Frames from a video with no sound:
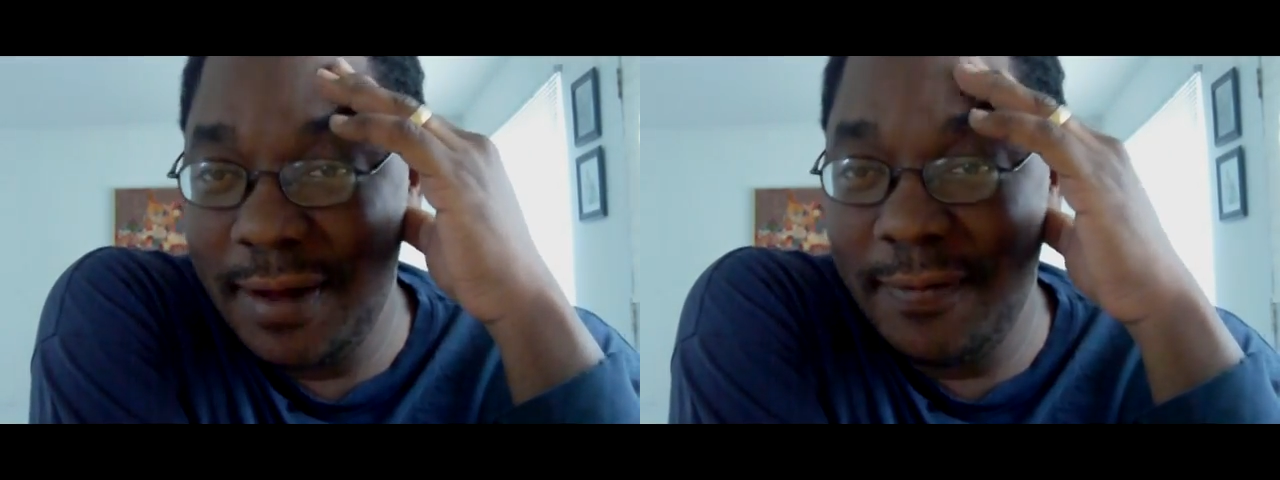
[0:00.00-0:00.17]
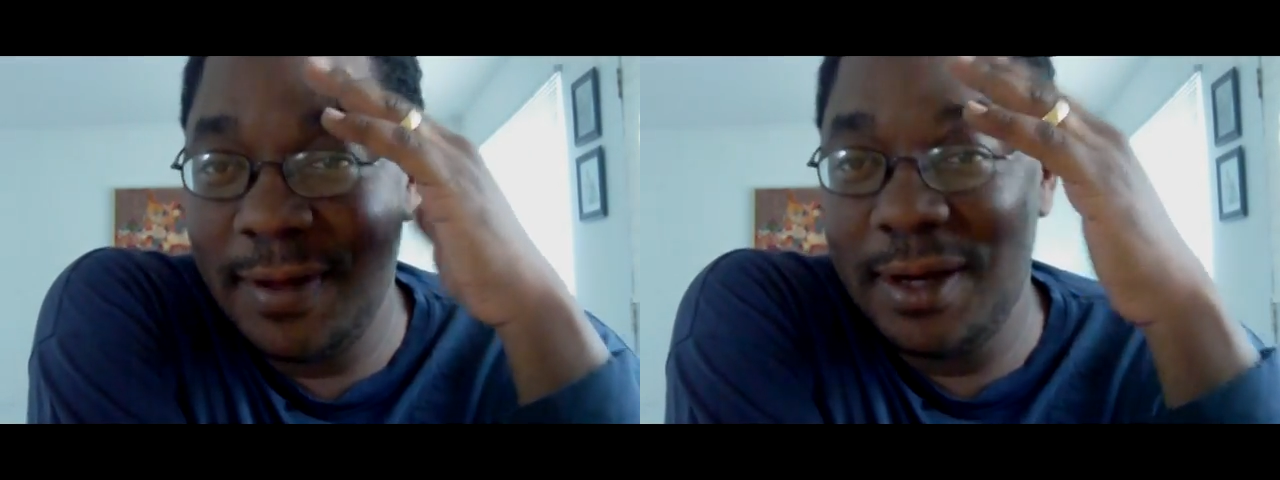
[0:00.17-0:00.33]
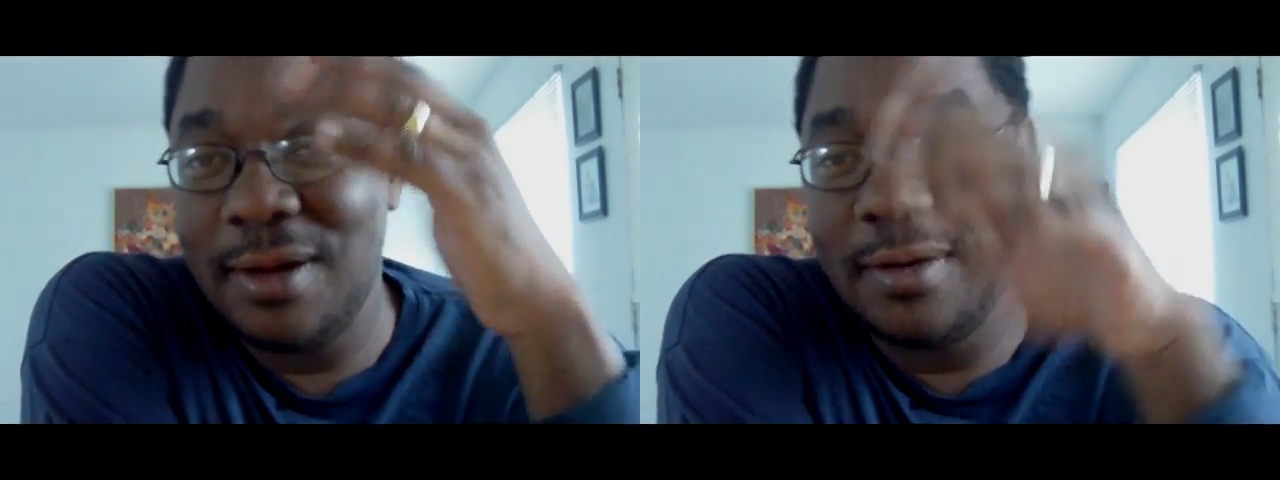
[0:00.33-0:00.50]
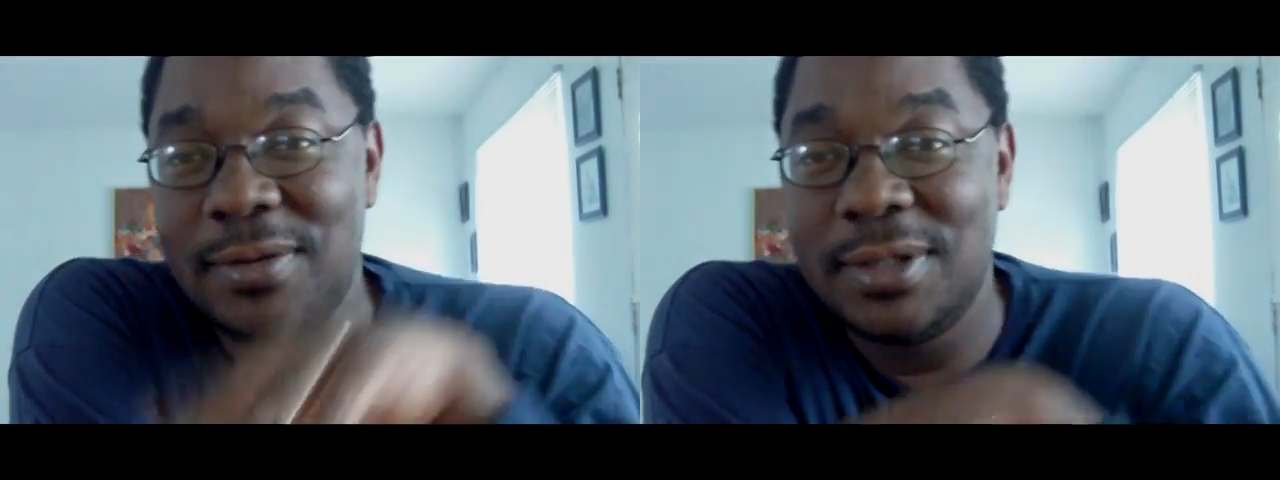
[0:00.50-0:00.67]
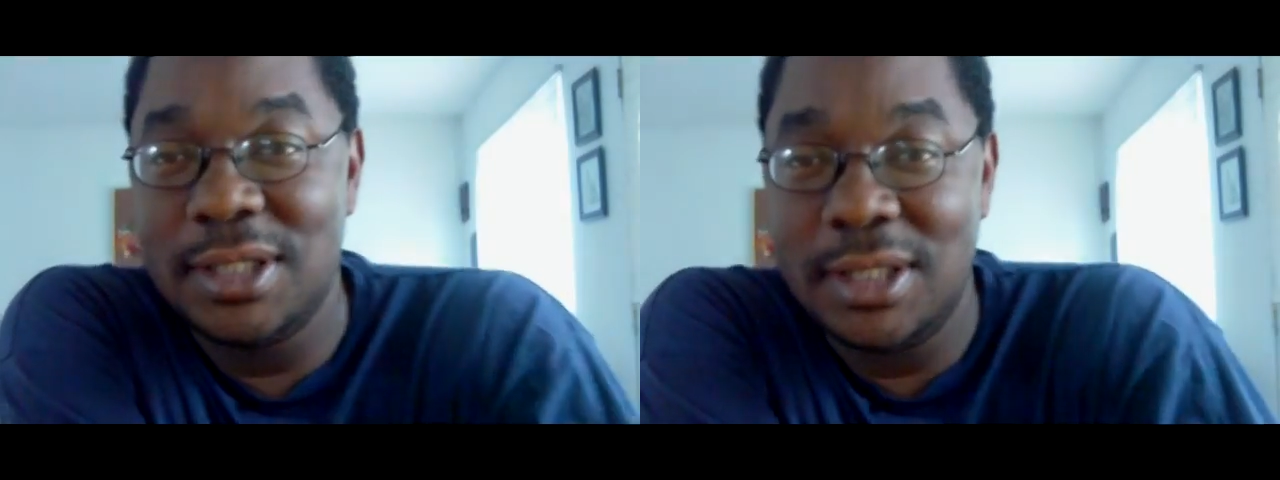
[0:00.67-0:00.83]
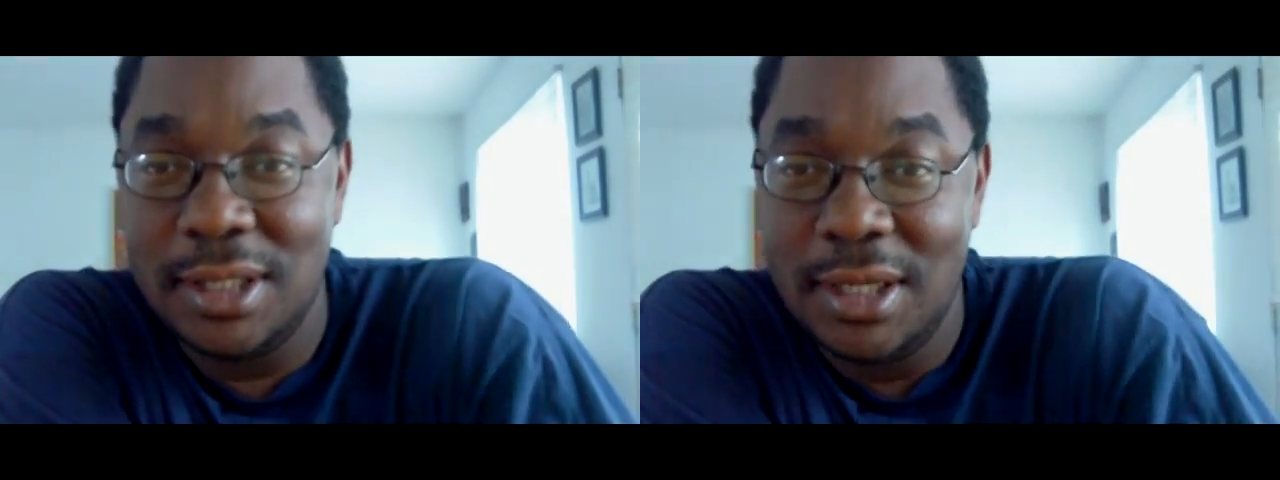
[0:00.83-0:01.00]
That video
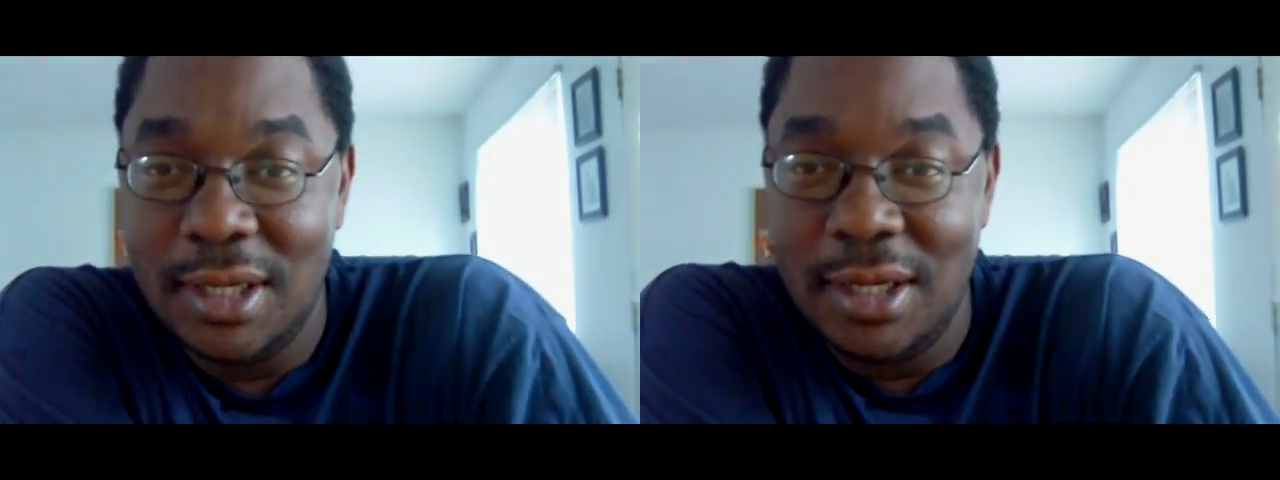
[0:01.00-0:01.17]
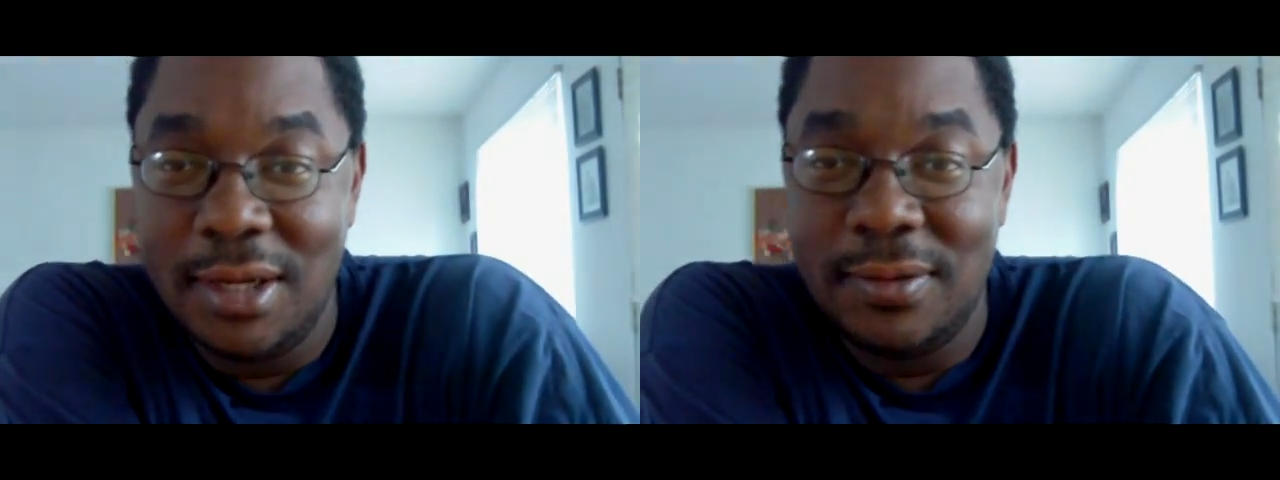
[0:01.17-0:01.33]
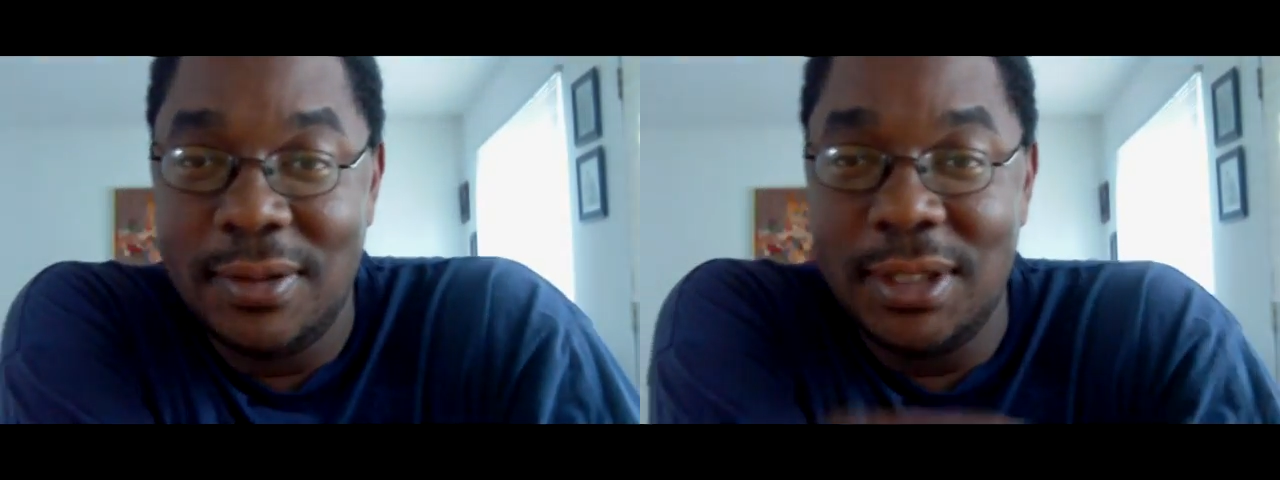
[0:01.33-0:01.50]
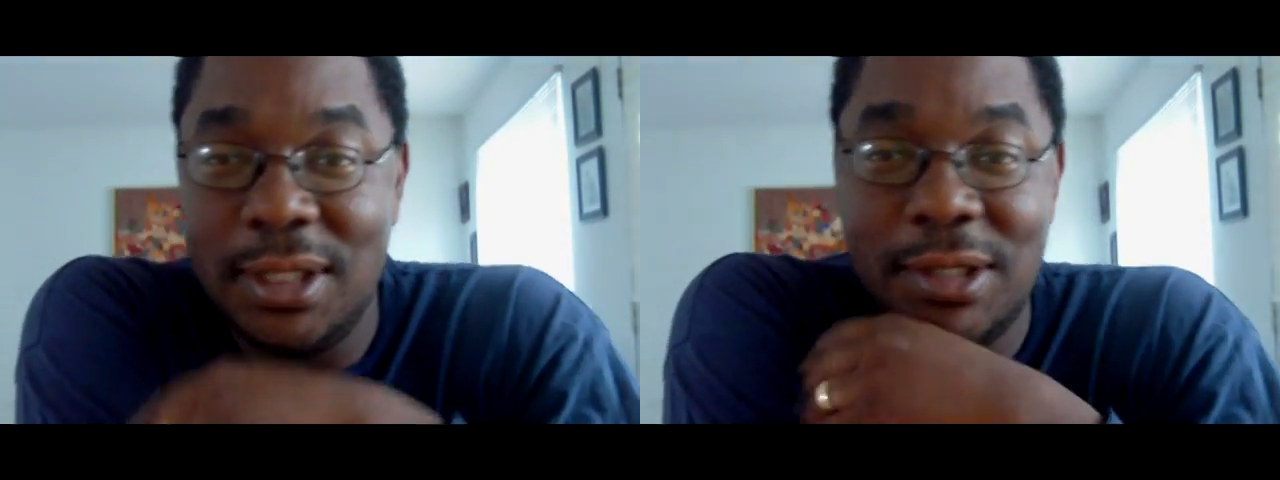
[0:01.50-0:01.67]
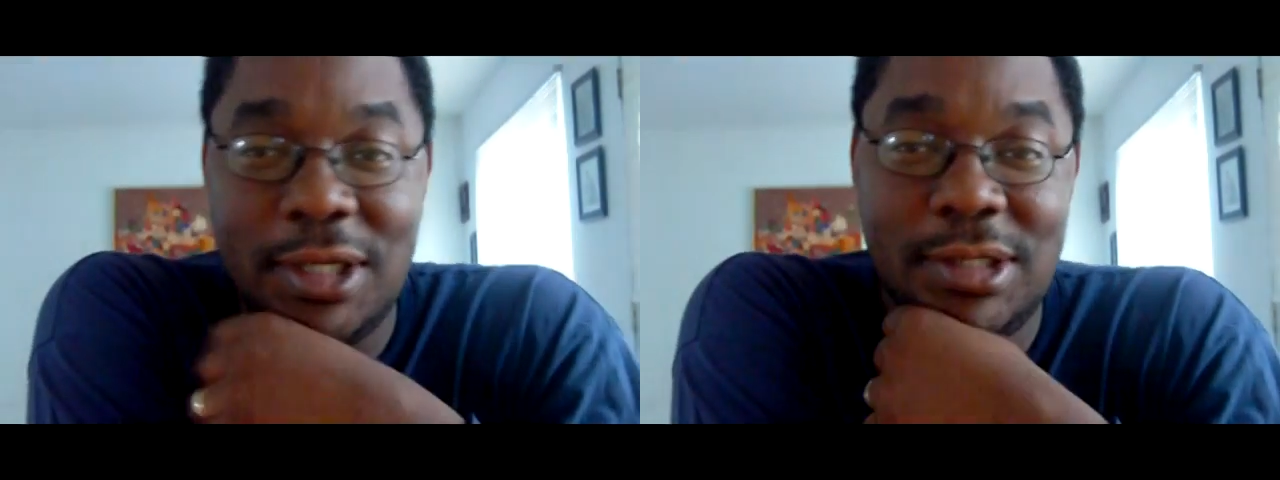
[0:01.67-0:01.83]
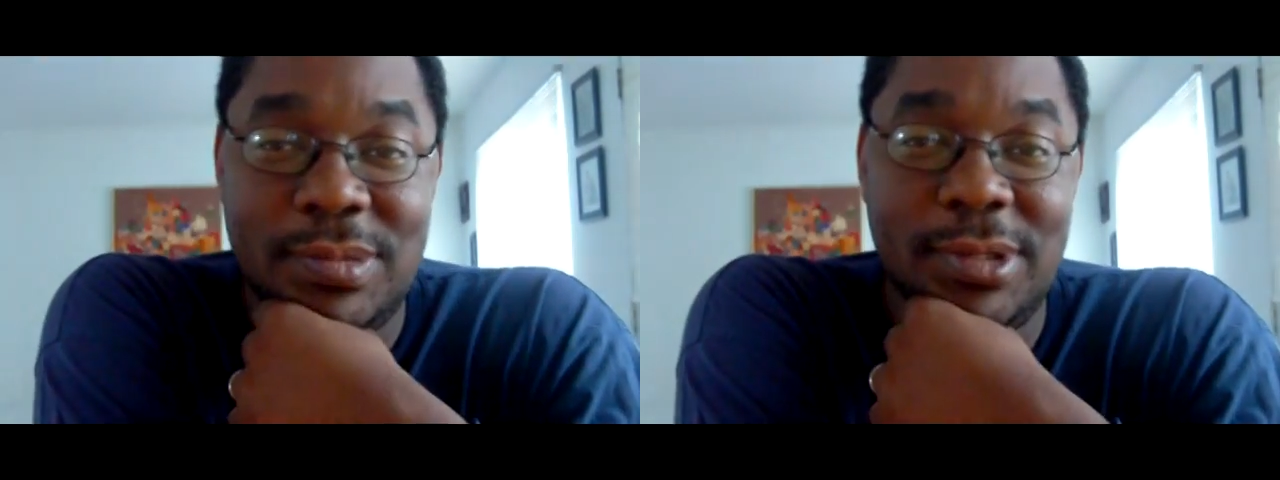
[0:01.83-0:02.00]
was
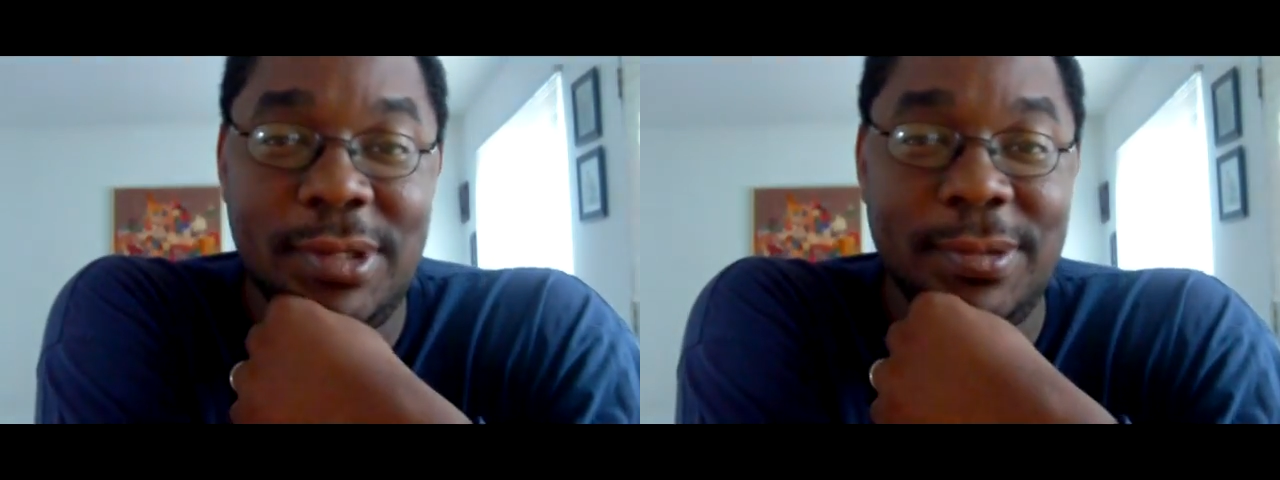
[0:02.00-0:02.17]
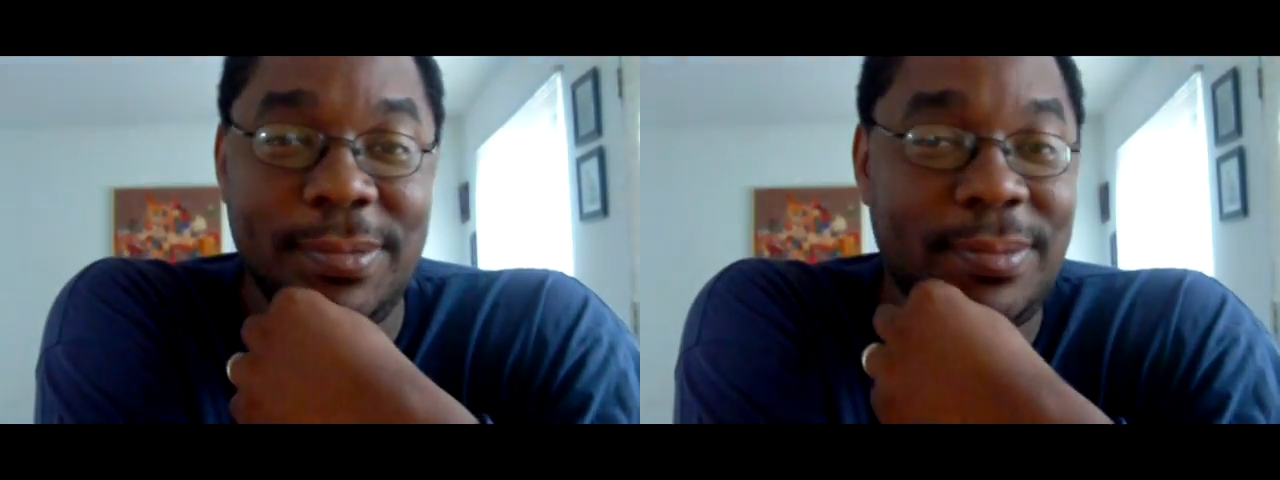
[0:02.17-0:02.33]
good, man.